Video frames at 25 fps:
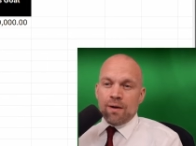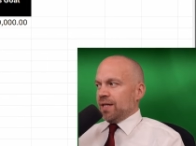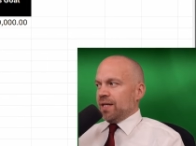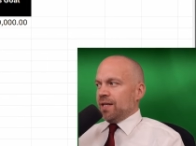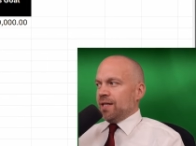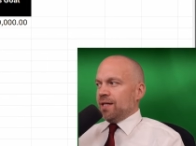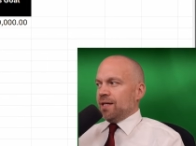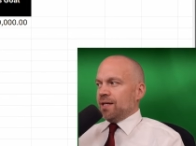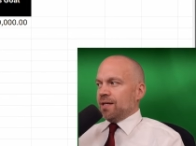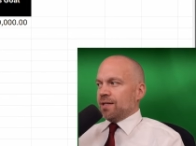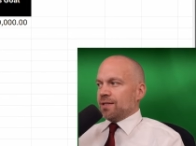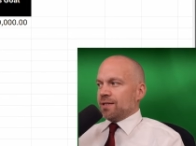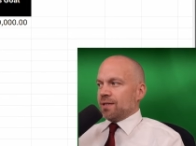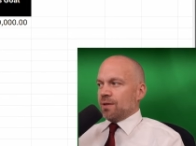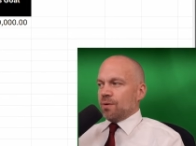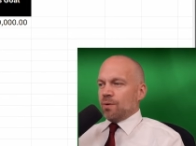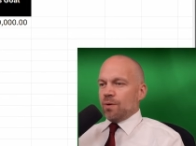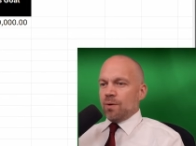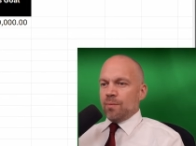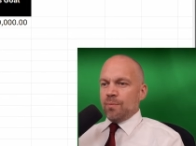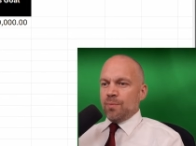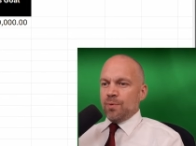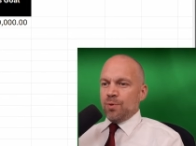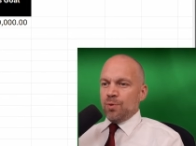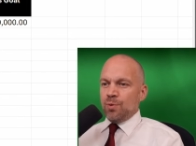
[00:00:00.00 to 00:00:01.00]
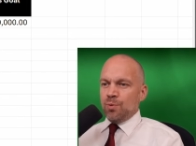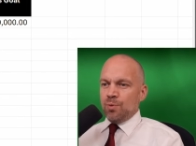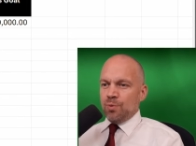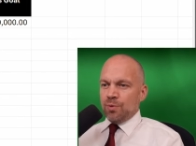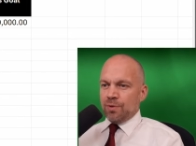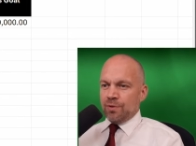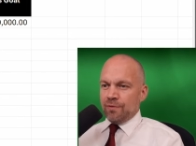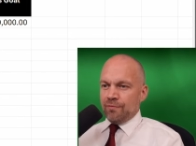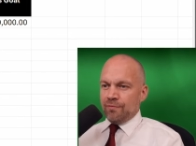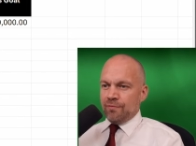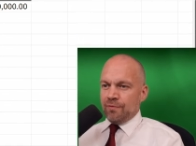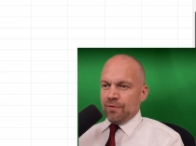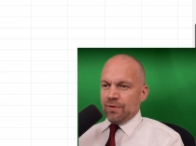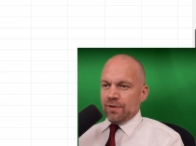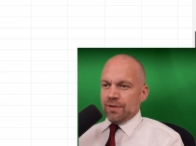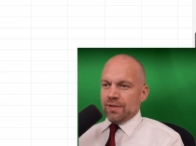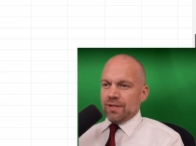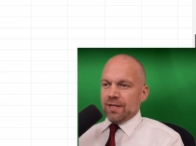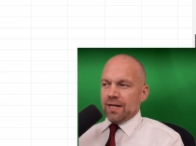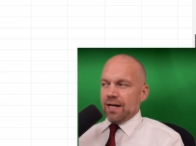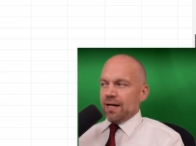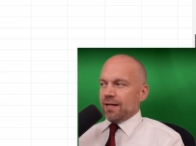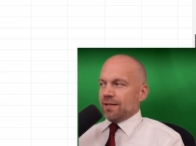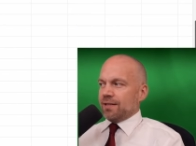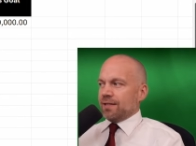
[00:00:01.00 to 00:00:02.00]
Here's our beautiful
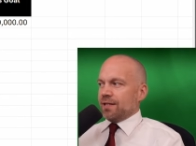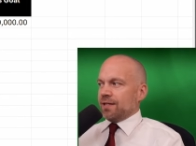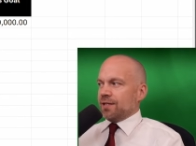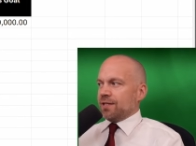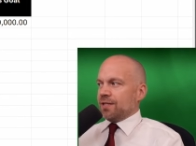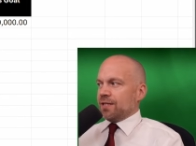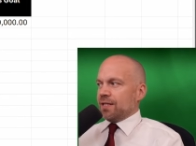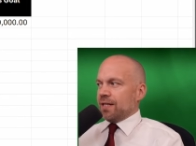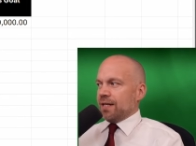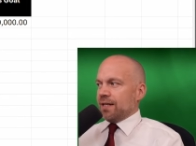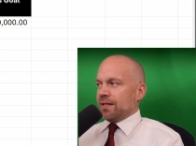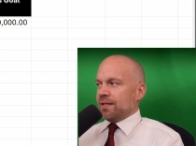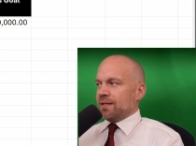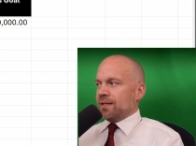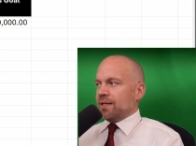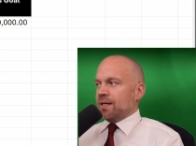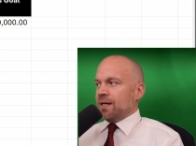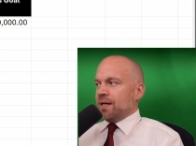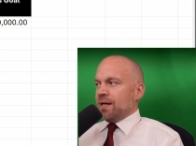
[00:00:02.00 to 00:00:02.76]
data set.